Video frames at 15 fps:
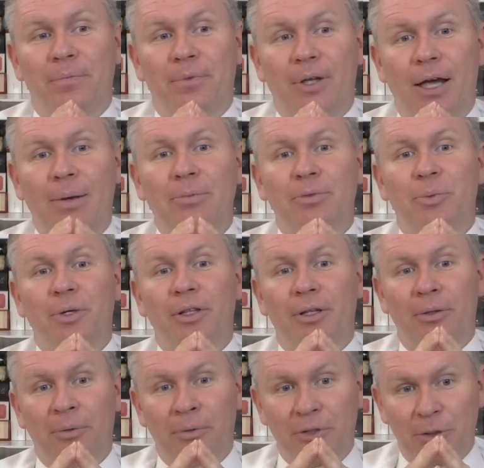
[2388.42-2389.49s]
times when
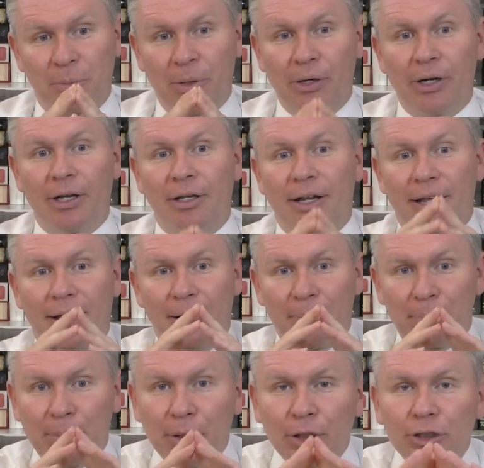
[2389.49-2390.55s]
the Spirit
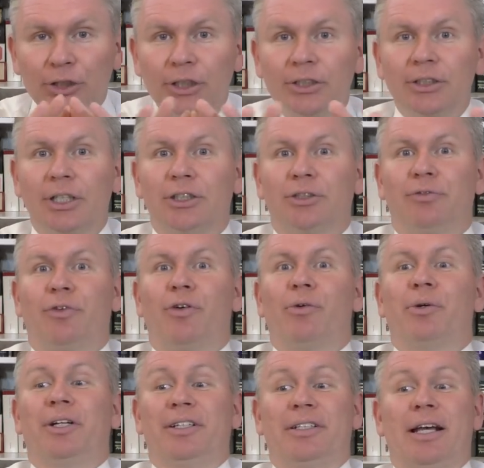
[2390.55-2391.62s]
pushes us
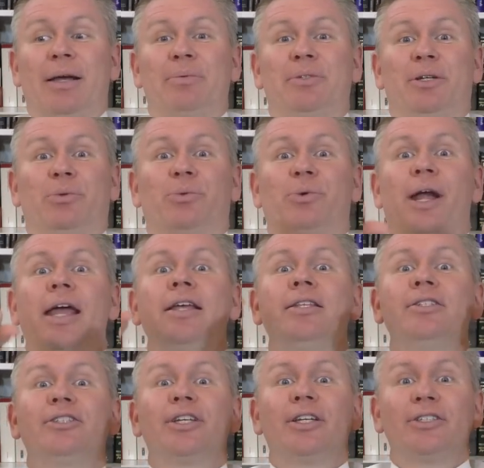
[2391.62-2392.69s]
forward, and times it
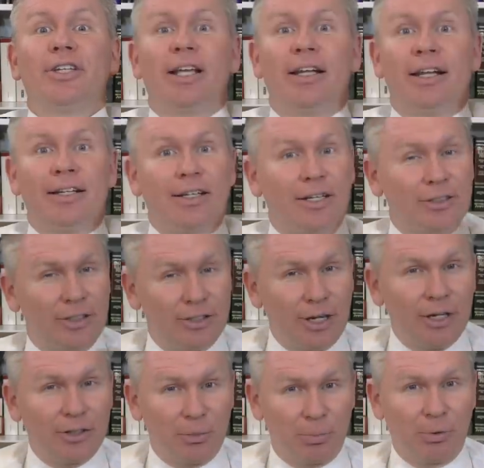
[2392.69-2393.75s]
reins us in and tells us
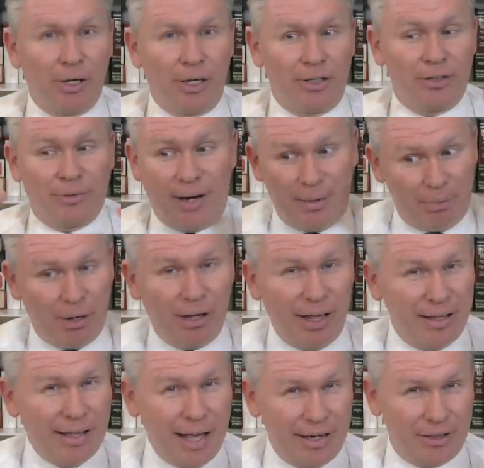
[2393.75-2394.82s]
not to preach, right? Paul
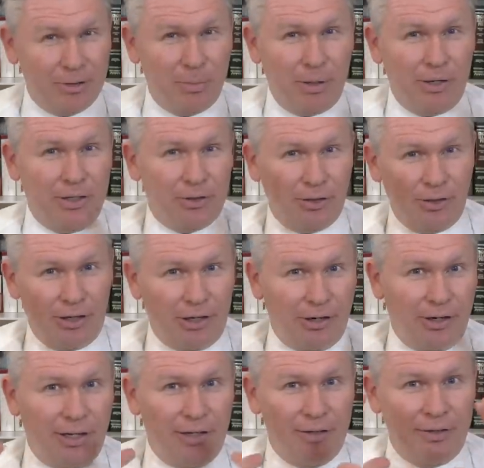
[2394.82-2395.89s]
had that experience
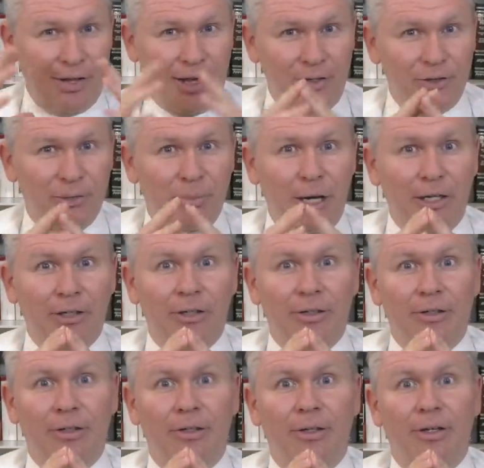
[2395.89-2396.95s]
earlier in Asia Minor.
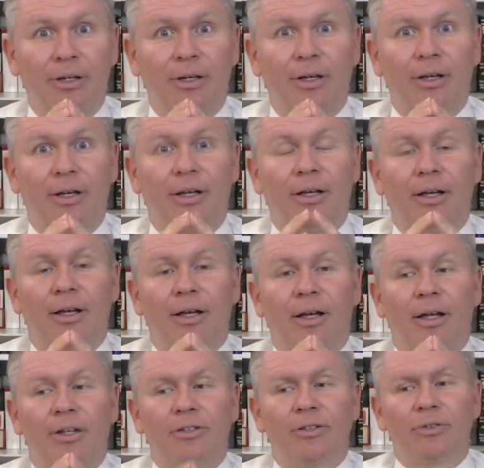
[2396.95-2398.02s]

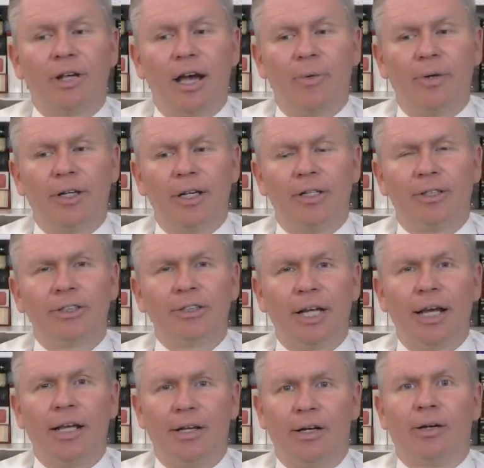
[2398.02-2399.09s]
And so now we need to
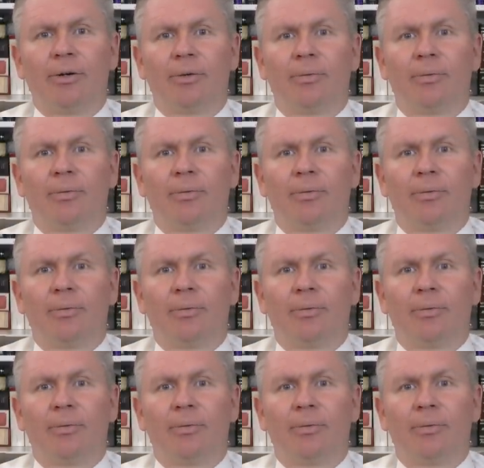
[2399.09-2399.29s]
stay here